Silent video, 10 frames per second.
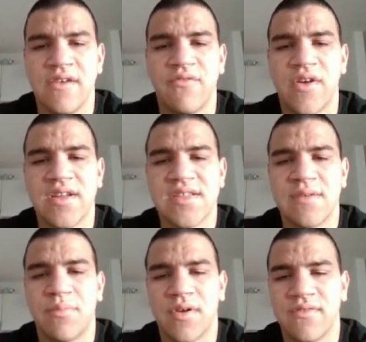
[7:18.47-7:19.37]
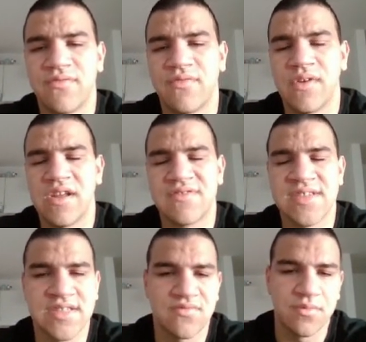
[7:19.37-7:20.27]
For example, if queen
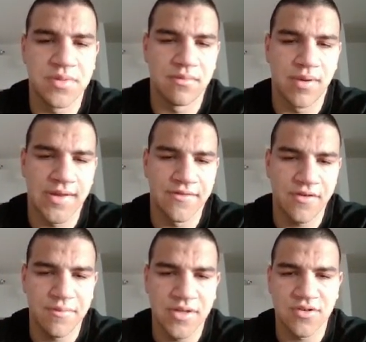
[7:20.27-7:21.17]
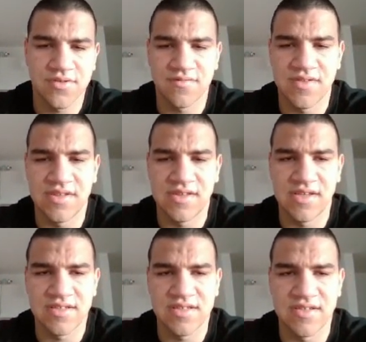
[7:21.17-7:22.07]
f6 would be a blunder because of d
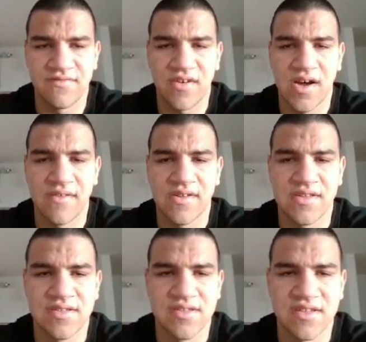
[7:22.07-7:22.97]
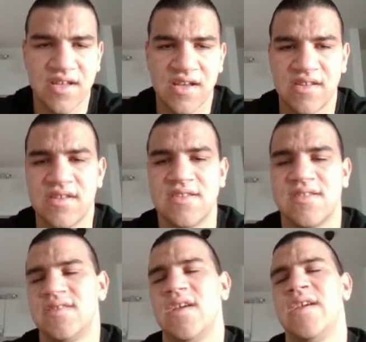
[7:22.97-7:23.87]
takes e5 and this is
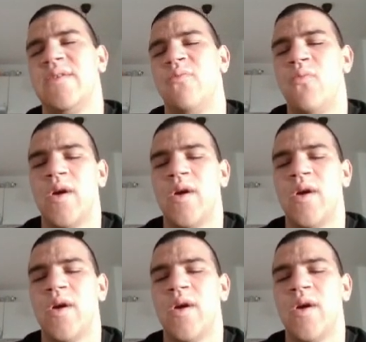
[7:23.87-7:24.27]
hanging,